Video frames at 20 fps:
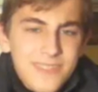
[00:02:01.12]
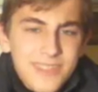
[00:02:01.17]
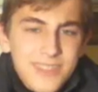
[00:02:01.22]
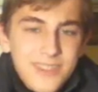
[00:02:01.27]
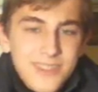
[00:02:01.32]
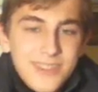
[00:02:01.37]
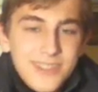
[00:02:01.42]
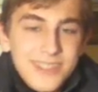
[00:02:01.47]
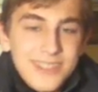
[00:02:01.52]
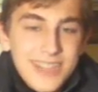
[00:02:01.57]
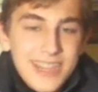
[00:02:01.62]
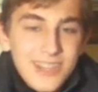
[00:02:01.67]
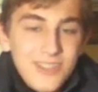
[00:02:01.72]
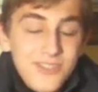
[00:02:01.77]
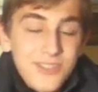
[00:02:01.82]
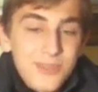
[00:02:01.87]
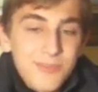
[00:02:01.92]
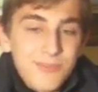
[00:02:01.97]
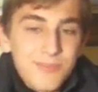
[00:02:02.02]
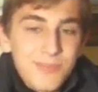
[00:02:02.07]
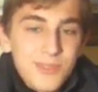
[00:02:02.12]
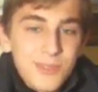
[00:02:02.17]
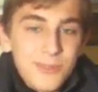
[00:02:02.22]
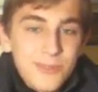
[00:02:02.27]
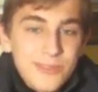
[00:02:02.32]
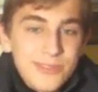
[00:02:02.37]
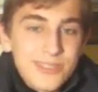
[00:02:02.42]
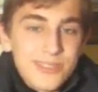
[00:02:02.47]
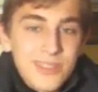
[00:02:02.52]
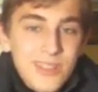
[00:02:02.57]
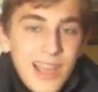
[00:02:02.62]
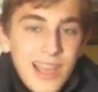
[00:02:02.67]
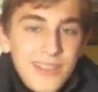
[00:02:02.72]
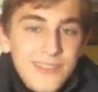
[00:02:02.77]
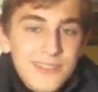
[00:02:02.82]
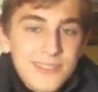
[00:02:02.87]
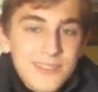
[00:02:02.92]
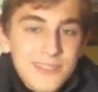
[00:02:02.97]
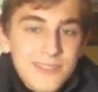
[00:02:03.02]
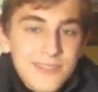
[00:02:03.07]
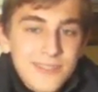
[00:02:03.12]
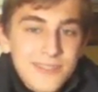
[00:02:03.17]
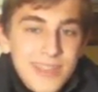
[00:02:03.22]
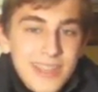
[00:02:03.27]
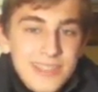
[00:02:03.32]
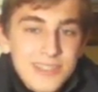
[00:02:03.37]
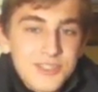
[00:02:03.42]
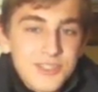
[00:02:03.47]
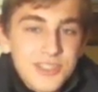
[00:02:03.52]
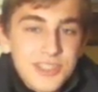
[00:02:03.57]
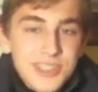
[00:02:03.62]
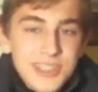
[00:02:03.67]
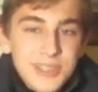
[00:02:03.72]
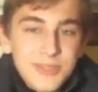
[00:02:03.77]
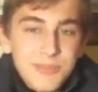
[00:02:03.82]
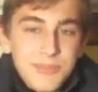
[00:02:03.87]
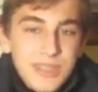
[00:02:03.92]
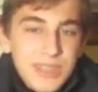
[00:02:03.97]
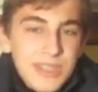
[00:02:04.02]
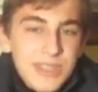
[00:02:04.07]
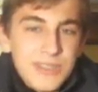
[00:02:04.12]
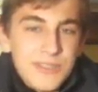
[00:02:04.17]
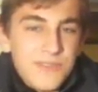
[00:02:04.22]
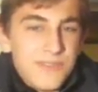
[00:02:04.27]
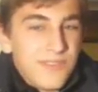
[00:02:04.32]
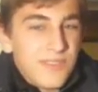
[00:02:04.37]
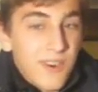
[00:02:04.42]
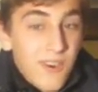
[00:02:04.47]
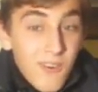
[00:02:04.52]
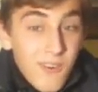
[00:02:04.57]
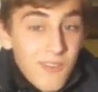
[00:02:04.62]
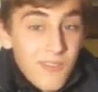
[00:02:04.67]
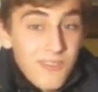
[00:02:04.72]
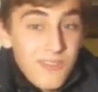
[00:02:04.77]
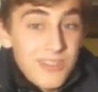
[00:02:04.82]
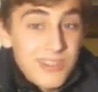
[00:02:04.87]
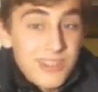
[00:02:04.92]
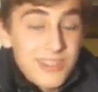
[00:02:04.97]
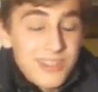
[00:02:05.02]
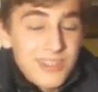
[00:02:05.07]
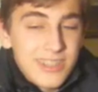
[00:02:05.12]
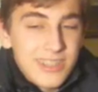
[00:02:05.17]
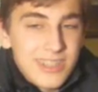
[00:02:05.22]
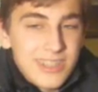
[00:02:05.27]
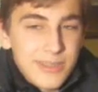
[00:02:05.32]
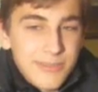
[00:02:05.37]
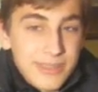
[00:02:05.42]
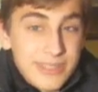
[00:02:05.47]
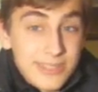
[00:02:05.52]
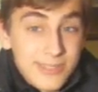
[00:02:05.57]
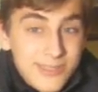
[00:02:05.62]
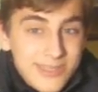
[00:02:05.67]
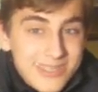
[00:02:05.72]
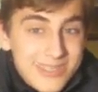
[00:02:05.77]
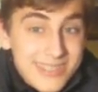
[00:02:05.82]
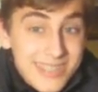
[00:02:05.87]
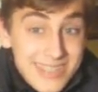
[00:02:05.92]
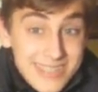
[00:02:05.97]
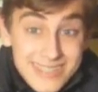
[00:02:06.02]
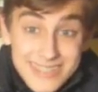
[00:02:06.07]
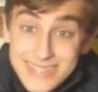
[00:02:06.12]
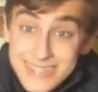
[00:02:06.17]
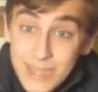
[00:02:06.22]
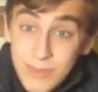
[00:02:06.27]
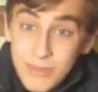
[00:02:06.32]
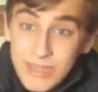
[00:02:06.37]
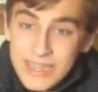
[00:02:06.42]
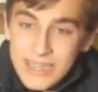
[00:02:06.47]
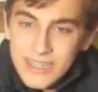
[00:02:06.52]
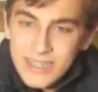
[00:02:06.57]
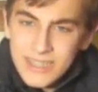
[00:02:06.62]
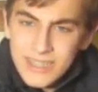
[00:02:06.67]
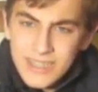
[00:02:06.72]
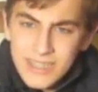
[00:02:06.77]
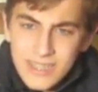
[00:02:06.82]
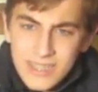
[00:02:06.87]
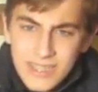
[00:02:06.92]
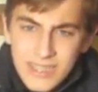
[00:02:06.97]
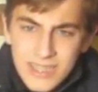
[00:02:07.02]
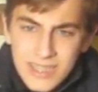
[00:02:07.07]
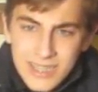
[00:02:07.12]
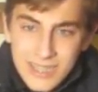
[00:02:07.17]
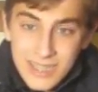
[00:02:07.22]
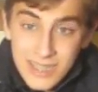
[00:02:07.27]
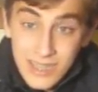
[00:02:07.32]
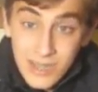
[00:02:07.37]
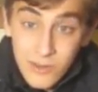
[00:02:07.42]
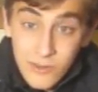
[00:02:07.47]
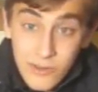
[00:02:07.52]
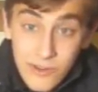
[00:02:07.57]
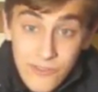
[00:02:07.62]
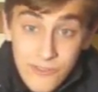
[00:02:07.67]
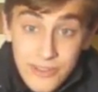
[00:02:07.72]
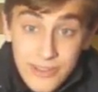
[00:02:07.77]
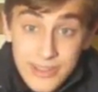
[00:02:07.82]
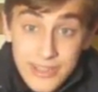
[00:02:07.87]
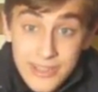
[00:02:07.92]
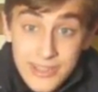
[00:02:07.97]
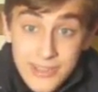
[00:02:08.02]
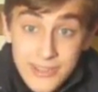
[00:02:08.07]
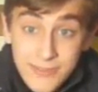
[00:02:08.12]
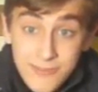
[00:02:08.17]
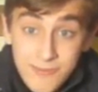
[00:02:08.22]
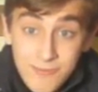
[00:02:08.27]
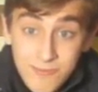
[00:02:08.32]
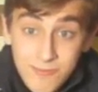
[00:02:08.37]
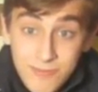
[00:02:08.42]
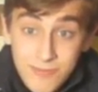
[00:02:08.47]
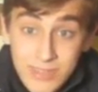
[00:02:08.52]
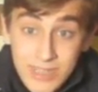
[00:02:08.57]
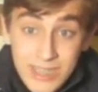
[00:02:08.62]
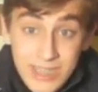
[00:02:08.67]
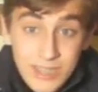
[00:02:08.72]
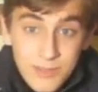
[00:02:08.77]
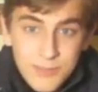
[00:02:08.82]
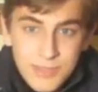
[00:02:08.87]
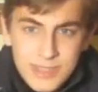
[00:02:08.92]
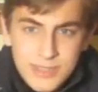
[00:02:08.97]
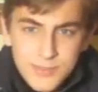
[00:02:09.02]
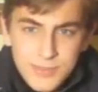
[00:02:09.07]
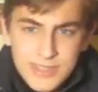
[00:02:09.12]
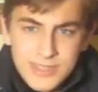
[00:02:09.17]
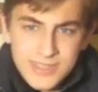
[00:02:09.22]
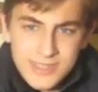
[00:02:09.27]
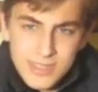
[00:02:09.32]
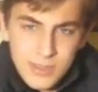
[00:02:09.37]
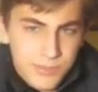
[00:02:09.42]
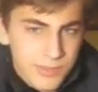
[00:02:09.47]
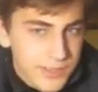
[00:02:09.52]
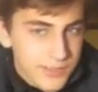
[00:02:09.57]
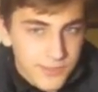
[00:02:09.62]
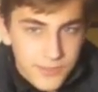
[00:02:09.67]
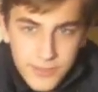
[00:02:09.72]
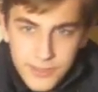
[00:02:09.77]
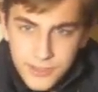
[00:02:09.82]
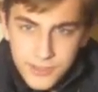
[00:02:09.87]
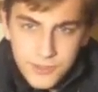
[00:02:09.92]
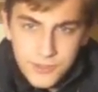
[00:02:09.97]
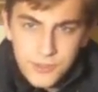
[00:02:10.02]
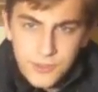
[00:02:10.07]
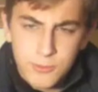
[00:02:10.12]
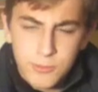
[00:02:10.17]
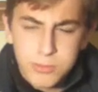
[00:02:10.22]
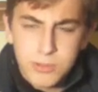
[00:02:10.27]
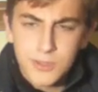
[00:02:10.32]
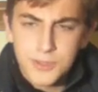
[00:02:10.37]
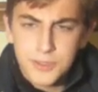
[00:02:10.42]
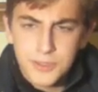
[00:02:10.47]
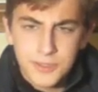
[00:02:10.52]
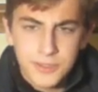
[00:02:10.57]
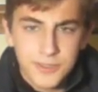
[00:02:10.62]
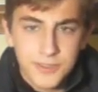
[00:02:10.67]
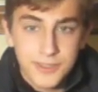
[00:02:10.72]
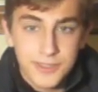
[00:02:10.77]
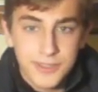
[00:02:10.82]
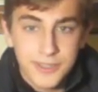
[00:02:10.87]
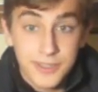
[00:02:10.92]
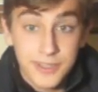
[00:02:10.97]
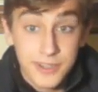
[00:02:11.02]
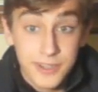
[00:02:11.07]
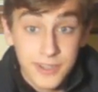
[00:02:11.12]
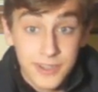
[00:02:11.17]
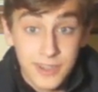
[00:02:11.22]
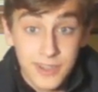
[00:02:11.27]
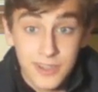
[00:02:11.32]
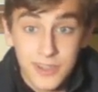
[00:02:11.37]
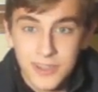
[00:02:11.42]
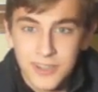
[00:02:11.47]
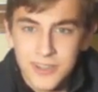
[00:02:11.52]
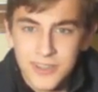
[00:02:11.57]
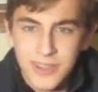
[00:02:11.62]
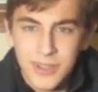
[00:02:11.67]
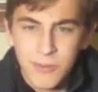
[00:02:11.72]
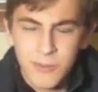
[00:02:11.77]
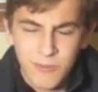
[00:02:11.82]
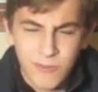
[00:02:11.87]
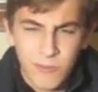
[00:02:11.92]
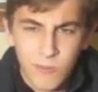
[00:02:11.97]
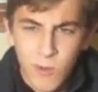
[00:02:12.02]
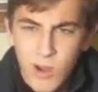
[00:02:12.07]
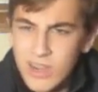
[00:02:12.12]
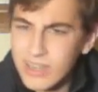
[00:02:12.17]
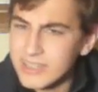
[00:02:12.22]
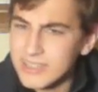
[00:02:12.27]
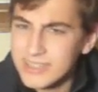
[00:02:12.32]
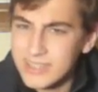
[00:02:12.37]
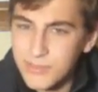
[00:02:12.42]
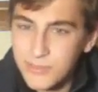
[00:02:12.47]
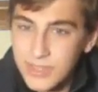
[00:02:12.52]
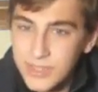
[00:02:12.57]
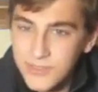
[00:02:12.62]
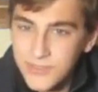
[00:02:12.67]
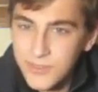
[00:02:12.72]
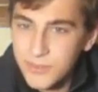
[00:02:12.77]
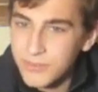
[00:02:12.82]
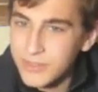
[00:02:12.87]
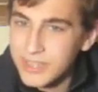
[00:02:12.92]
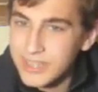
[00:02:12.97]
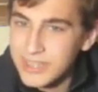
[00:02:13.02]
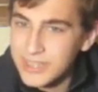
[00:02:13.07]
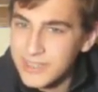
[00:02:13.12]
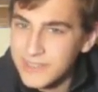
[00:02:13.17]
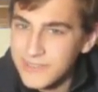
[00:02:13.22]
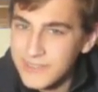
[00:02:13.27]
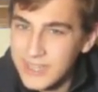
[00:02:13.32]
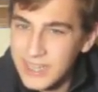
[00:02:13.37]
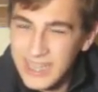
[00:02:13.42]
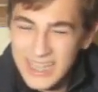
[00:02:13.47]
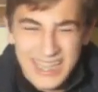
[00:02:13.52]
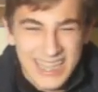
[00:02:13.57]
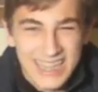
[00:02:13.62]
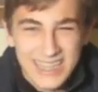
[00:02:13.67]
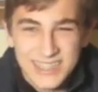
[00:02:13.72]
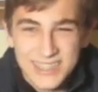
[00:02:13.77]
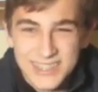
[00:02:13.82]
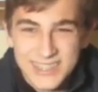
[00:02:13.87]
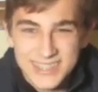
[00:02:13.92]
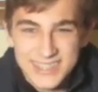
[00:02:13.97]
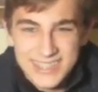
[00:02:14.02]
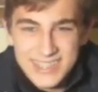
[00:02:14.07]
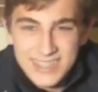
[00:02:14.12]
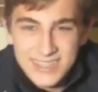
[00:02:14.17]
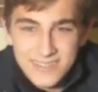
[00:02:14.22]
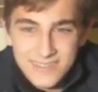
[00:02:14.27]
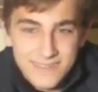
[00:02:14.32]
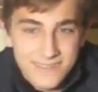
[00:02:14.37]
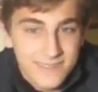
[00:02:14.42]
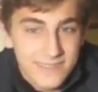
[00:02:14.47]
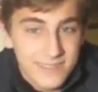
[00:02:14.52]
they're endangering Blue's life so that she can be involved? That makes no sense. I mean, whatever they need must be something for their troupe. Or they want something from Kitty that I can't just think of.